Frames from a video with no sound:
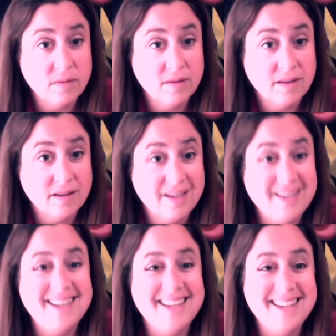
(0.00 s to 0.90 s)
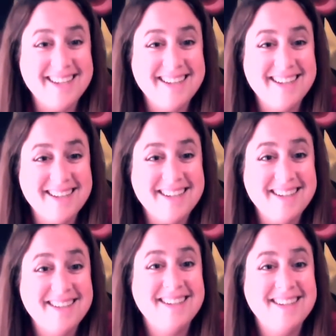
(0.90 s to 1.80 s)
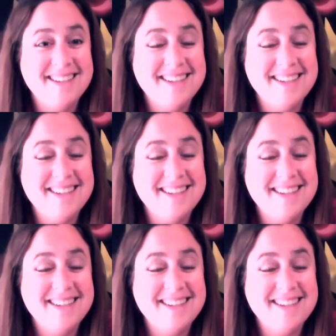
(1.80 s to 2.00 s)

This person isn't speaking.